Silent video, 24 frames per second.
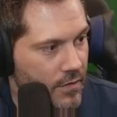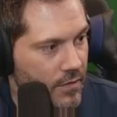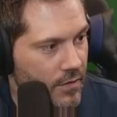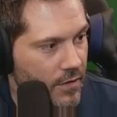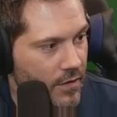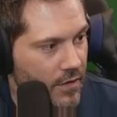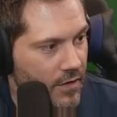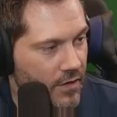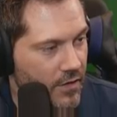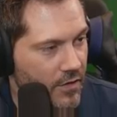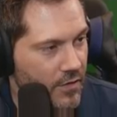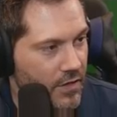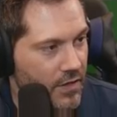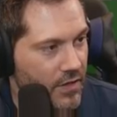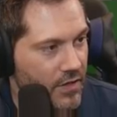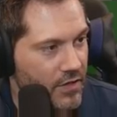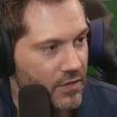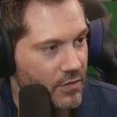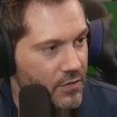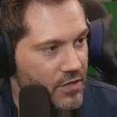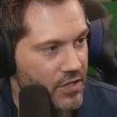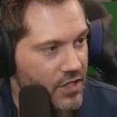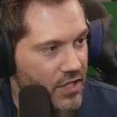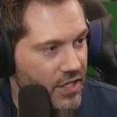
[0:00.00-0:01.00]
I don't know how
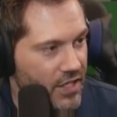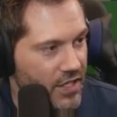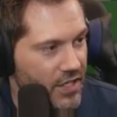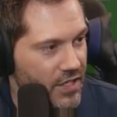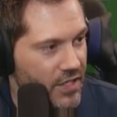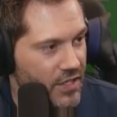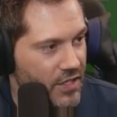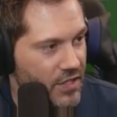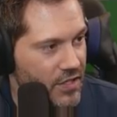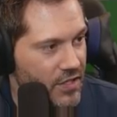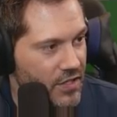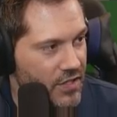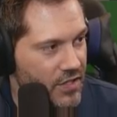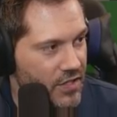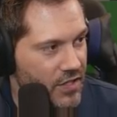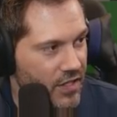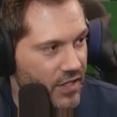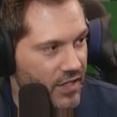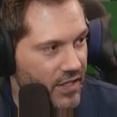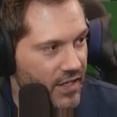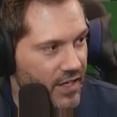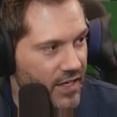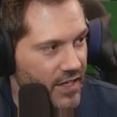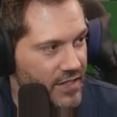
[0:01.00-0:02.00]
you change
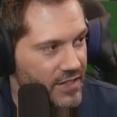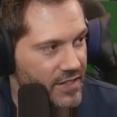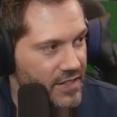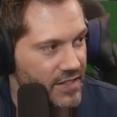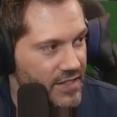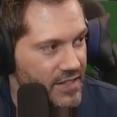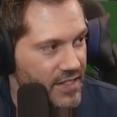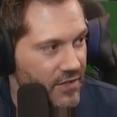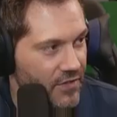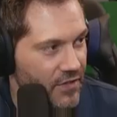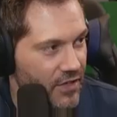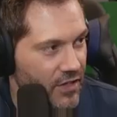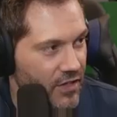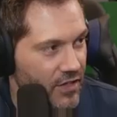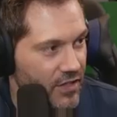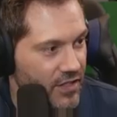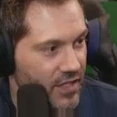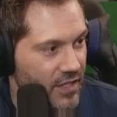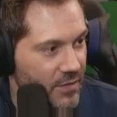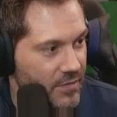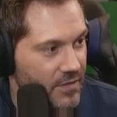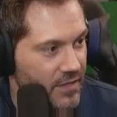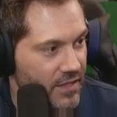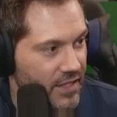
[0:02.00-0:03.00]
in case he's having a hard
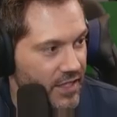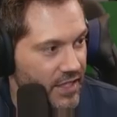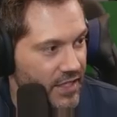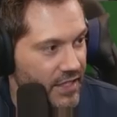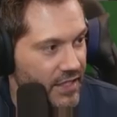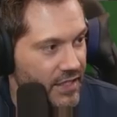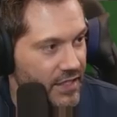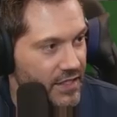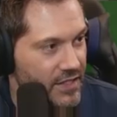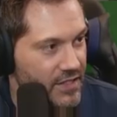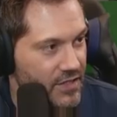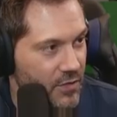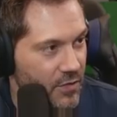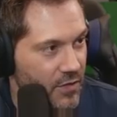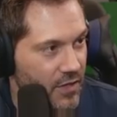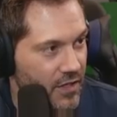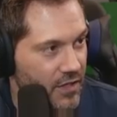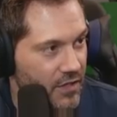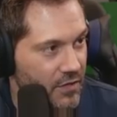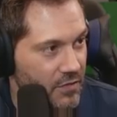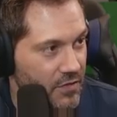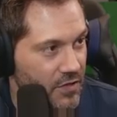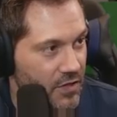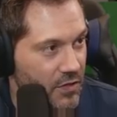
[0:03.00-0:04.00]
time connecting to Discord. I
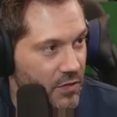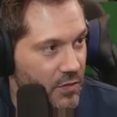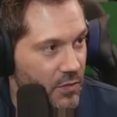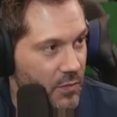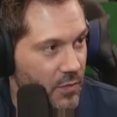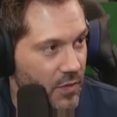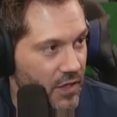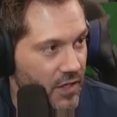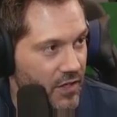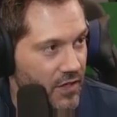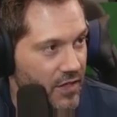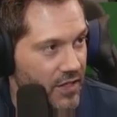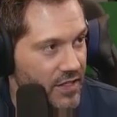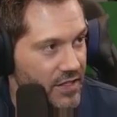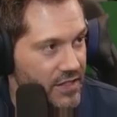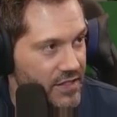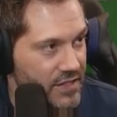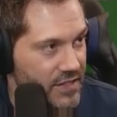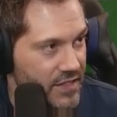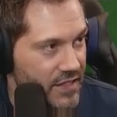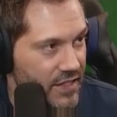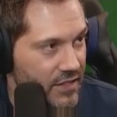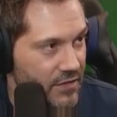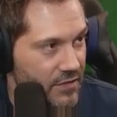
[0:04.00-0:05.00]
don't know where it is
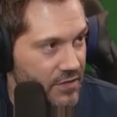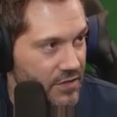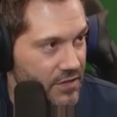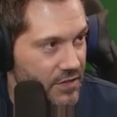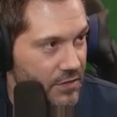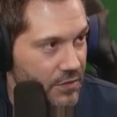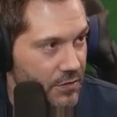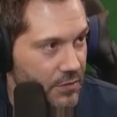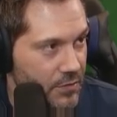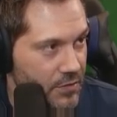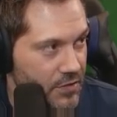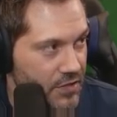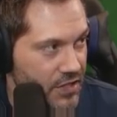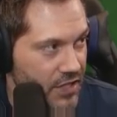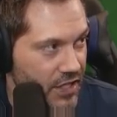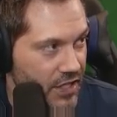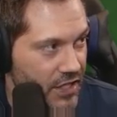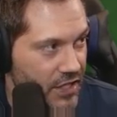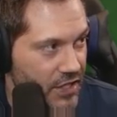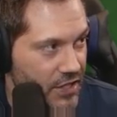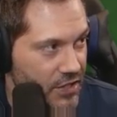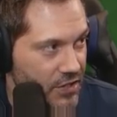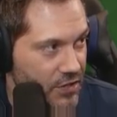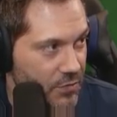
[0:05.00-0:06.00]
now to
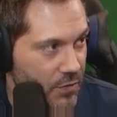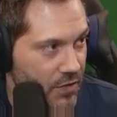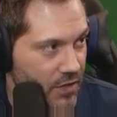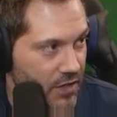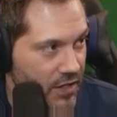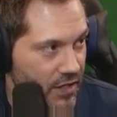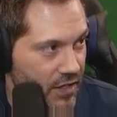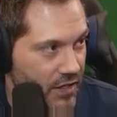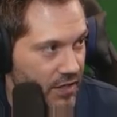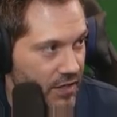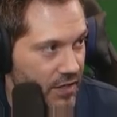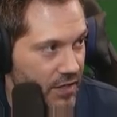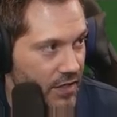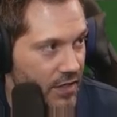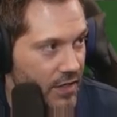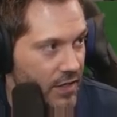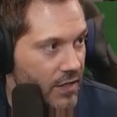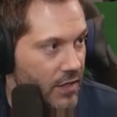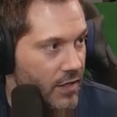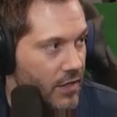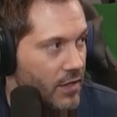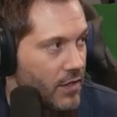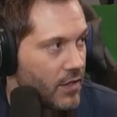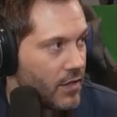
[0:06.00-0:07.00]
change where the
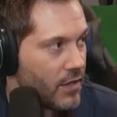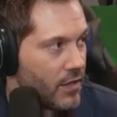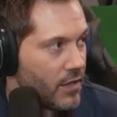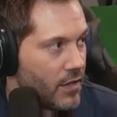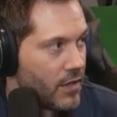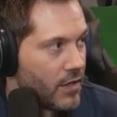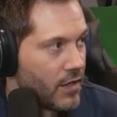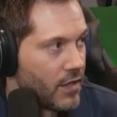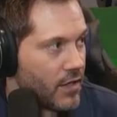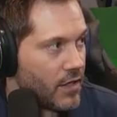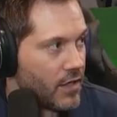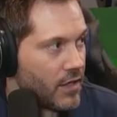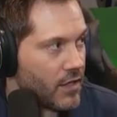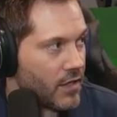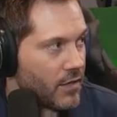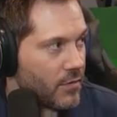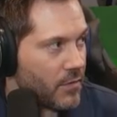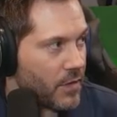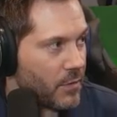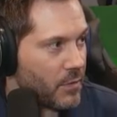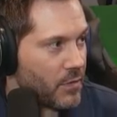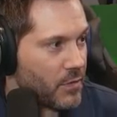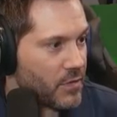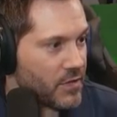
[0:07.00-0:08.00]

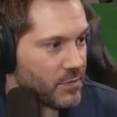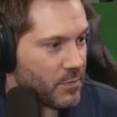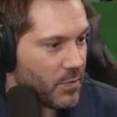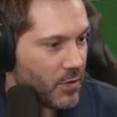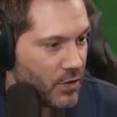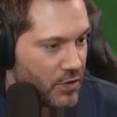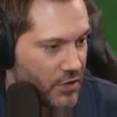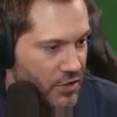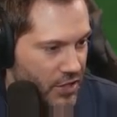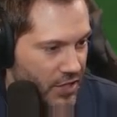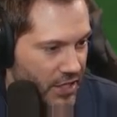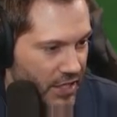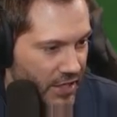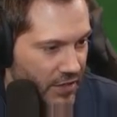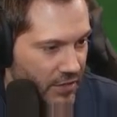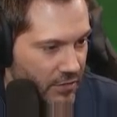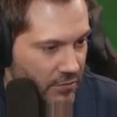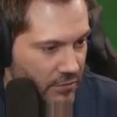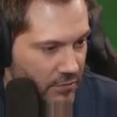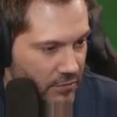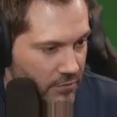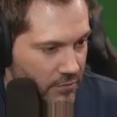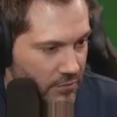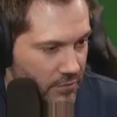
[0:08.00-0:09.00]
maybe it was per
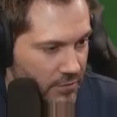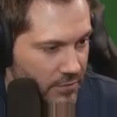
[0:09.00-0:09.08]
channel.